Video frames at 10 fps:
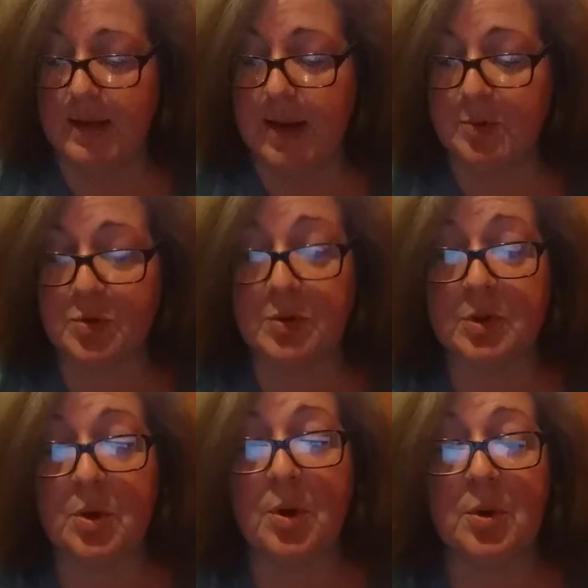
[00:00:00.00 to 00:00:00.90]
Natural
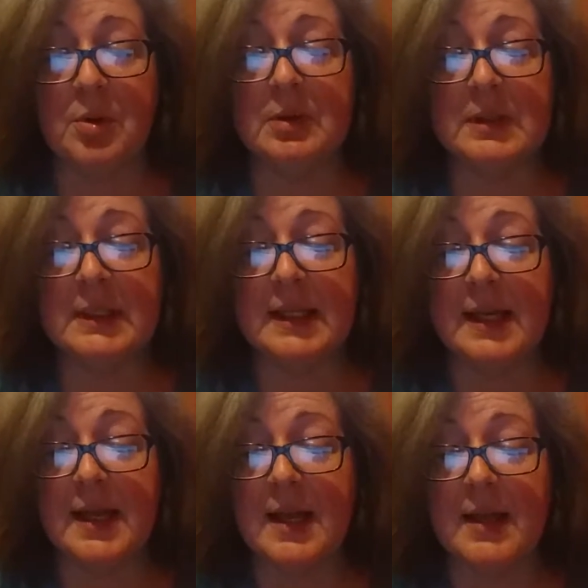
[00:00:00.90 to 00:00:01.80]
Nicole.
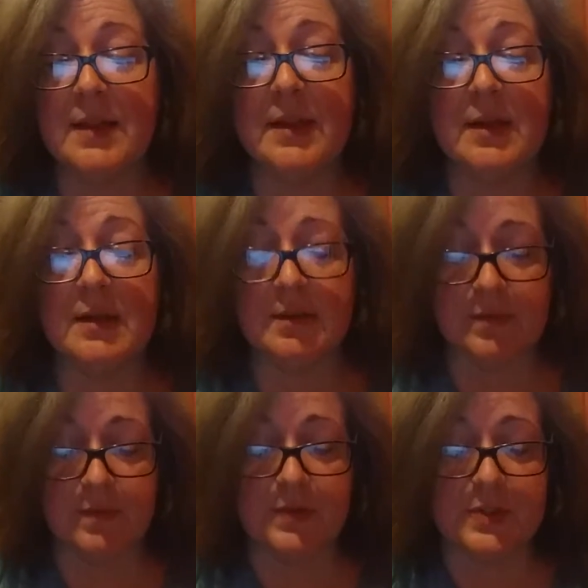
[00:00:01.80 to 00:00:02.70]
And
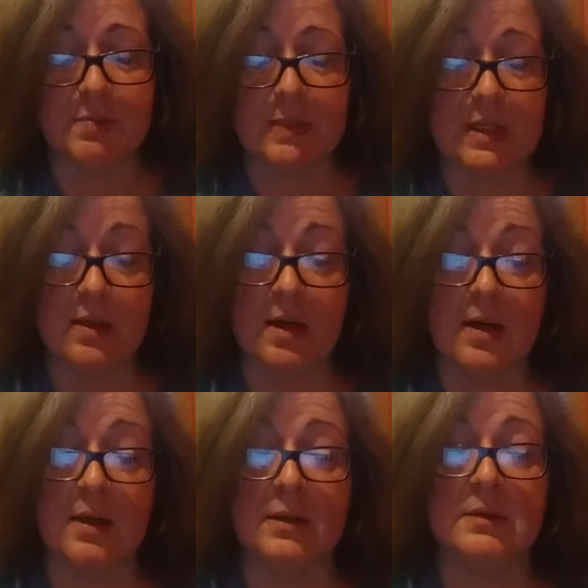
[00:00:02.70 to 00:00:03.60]
then visit me
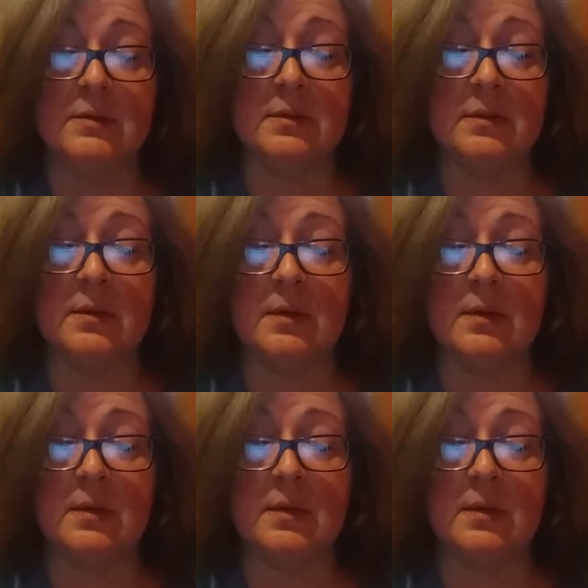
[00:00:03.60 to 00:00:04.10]
on